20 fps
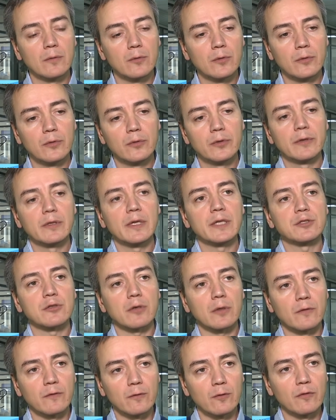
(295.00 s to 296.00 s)

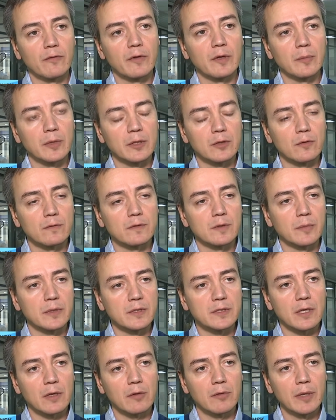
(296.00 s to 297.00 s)
unilateral fulfillment of the
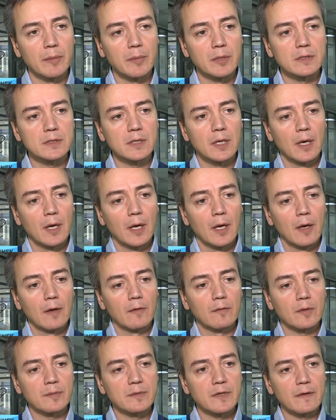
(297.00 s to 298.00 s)
Minsk agreements.
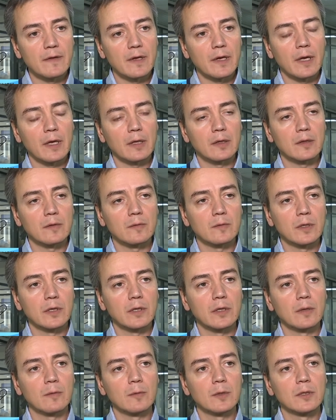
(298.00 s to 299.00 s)
From the other hand,
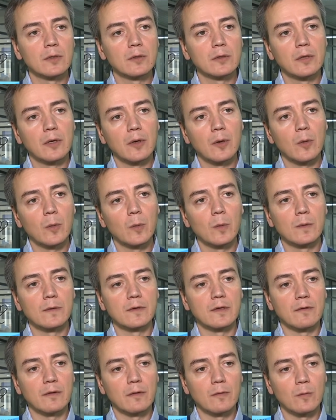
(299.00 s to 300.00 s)
we don't know
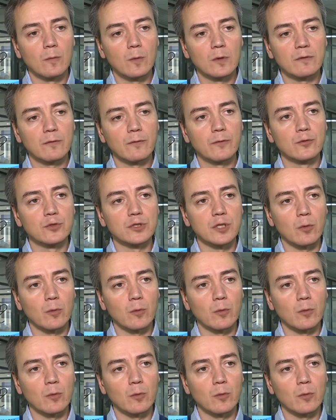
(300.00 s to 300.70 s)
what future